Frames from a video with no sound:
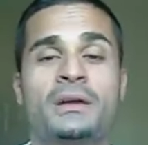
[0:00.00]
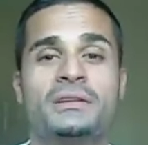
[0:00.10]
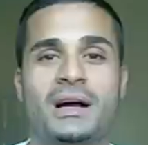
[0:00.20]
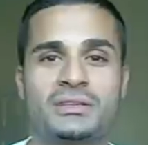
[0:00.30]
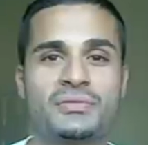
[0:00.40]

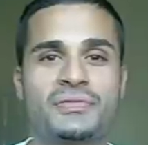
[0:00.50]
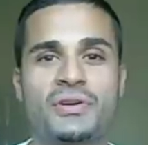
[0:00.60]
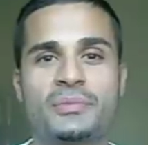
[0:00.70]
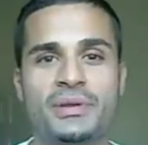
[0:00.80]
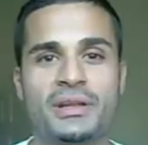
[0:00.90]
Dr.
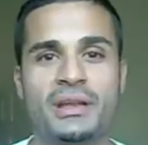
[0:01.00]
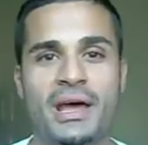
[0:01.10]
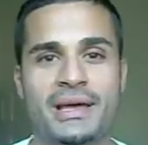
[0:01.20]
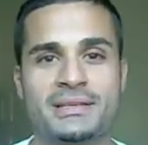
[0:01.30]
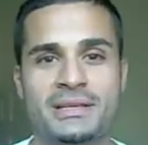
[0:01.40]
Furhman
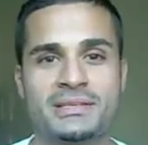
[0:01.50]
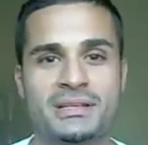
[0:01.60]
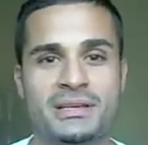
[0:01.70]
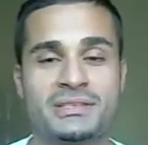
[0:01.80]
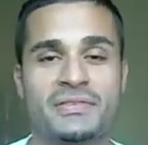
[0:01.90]

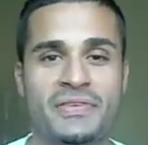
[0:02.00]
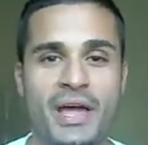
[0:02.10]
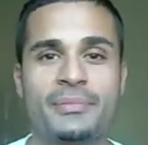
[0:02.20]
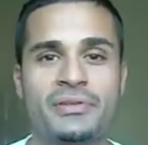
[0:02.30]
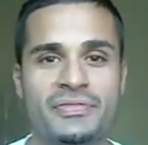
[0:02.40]
is a
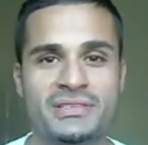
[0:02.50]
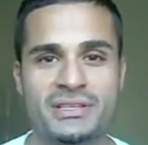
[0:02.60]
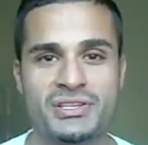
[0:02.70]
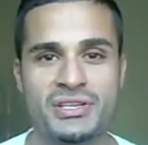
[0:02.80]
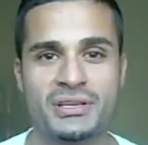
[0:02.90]
family
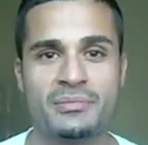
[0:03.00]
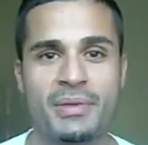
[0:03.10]
physician,